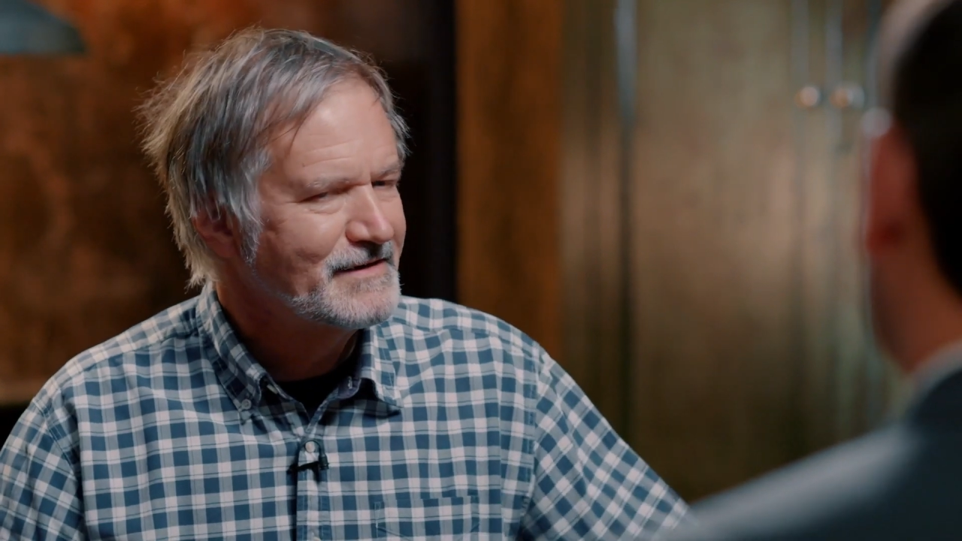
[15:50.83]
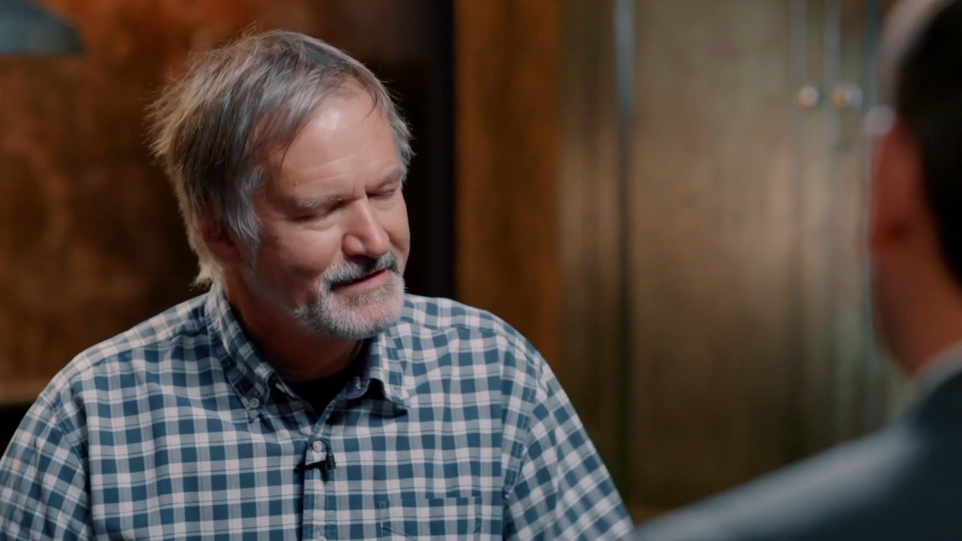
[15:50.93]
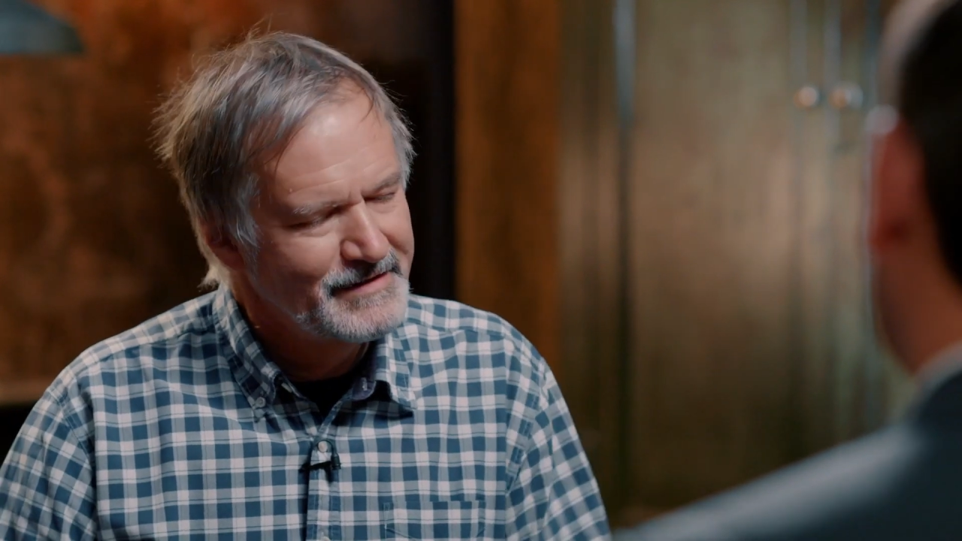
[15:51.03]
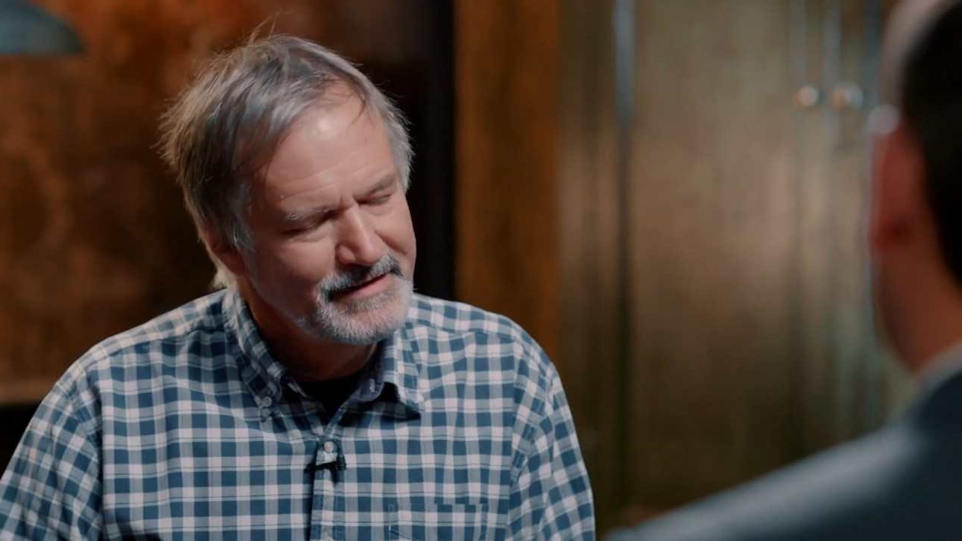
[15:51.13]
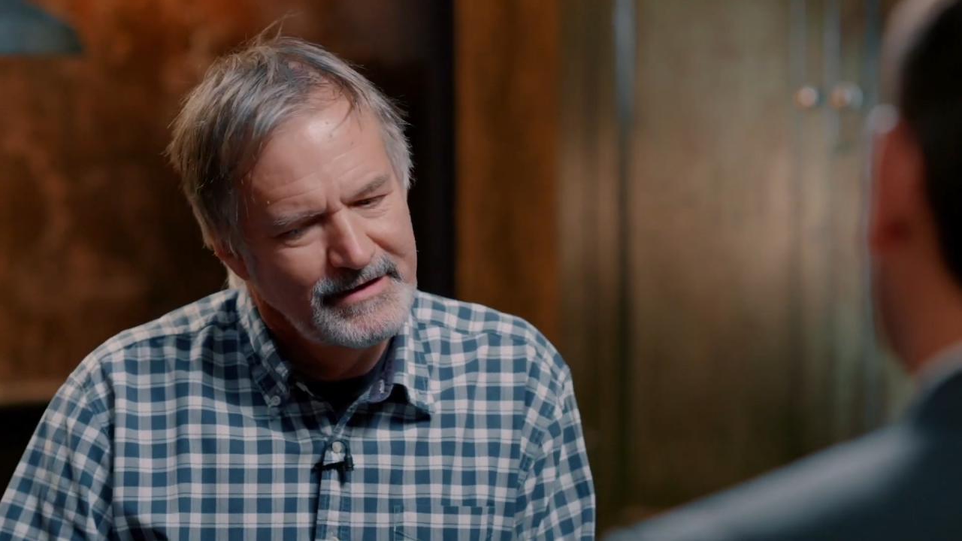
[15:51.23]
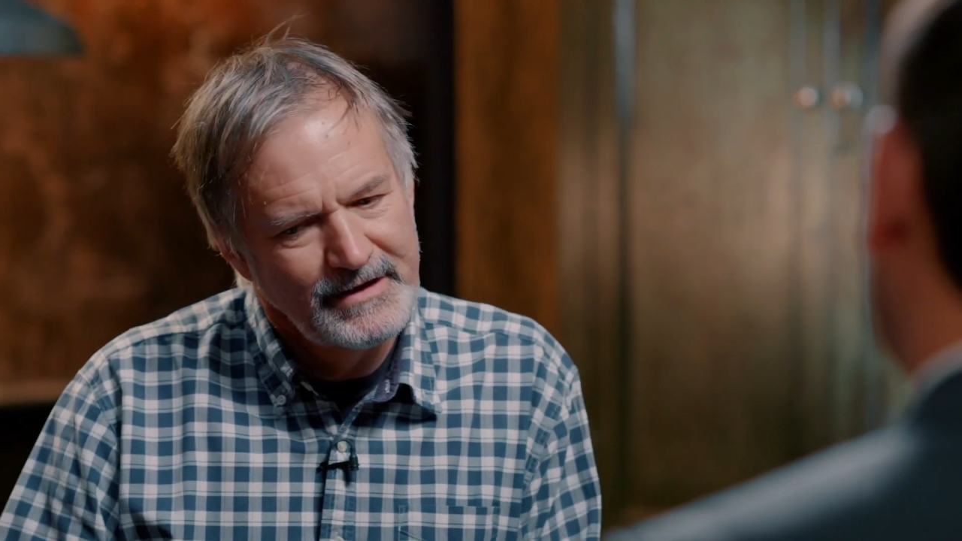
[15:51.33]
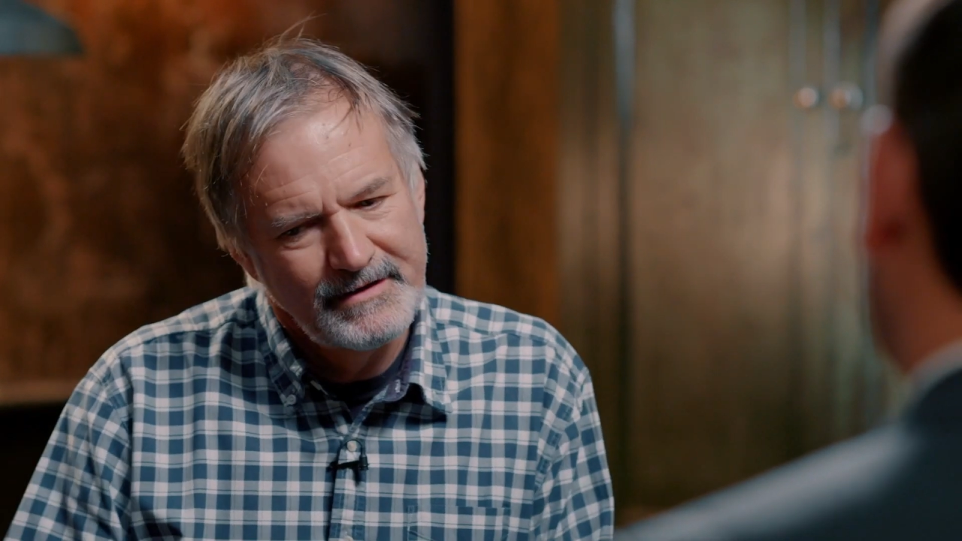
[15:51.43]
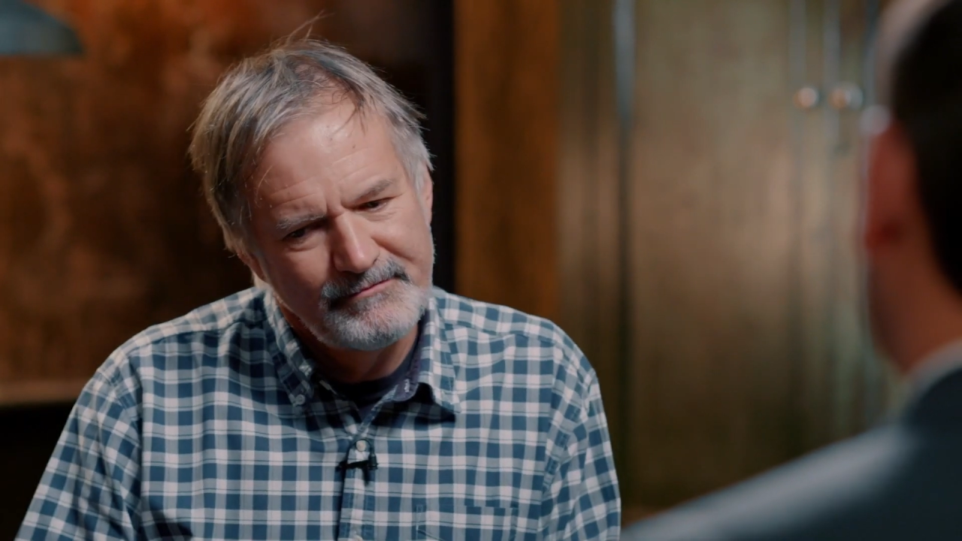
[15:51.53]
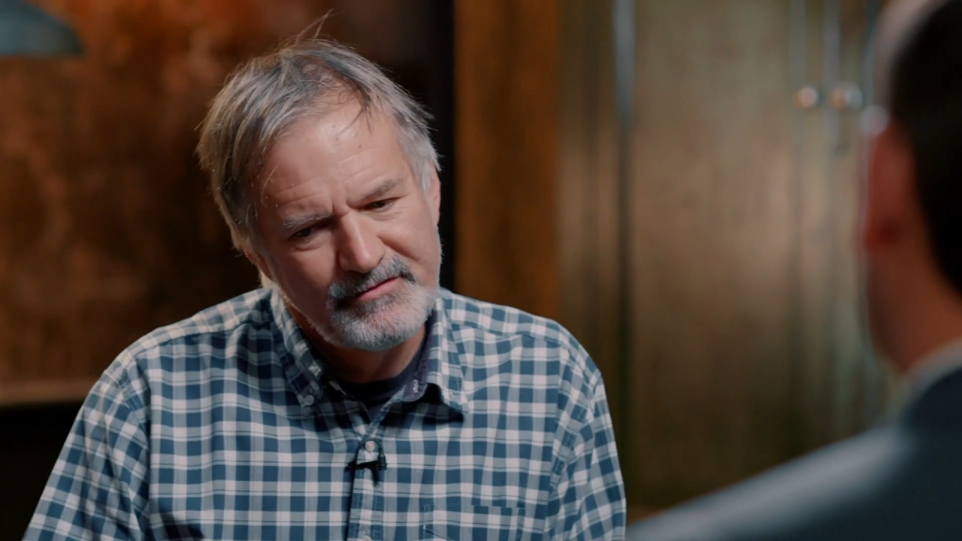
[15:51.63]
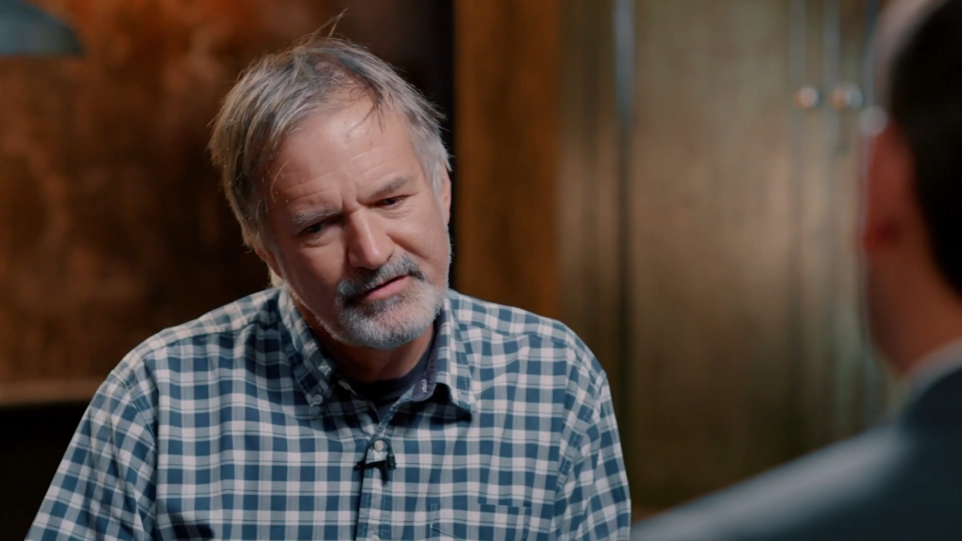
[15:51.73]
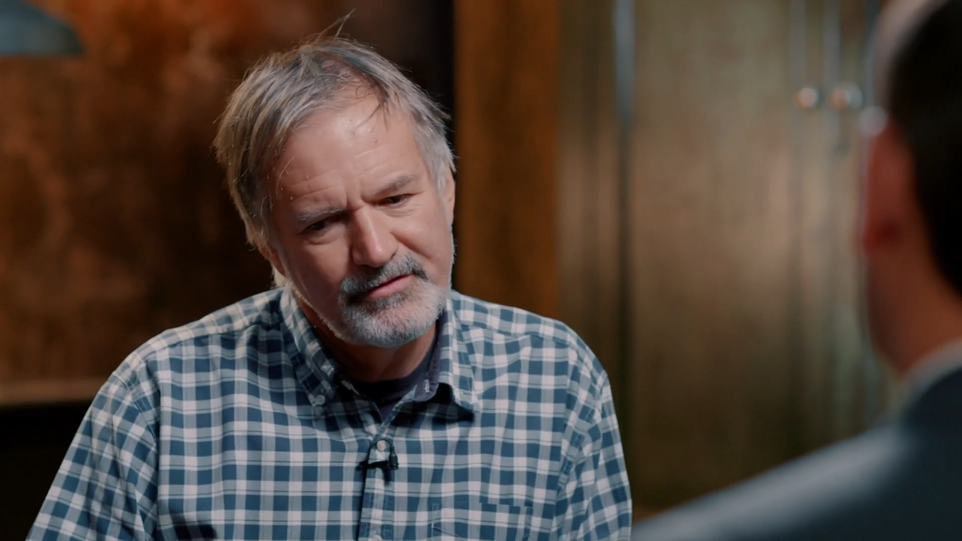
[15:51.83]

kind